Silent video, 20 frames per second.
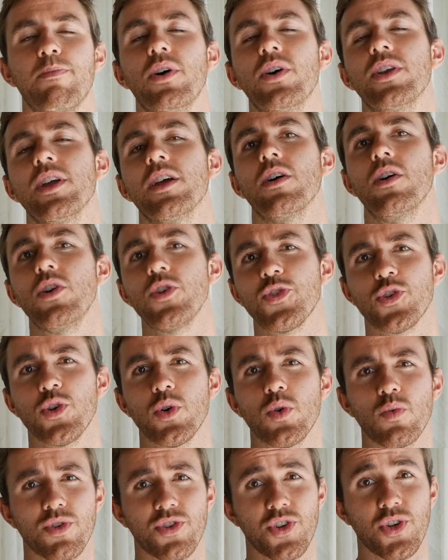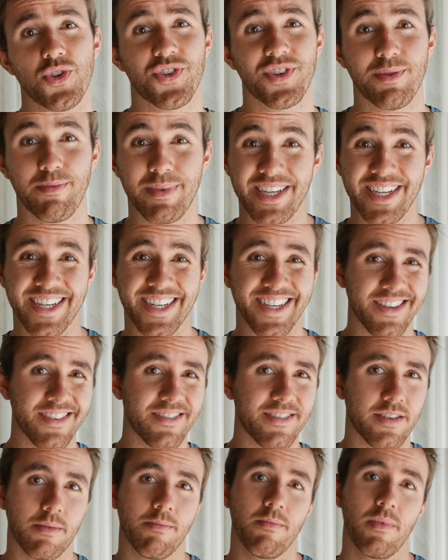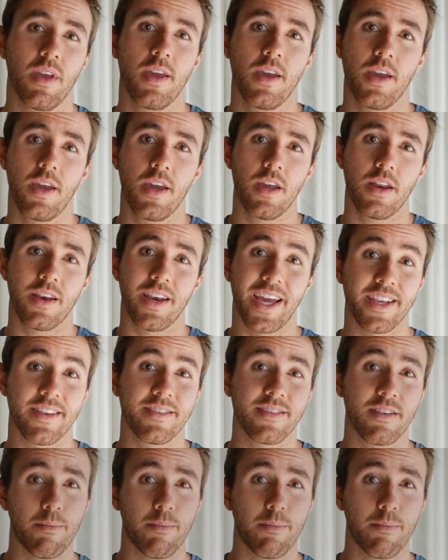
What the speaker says: but it also resulted me in some nice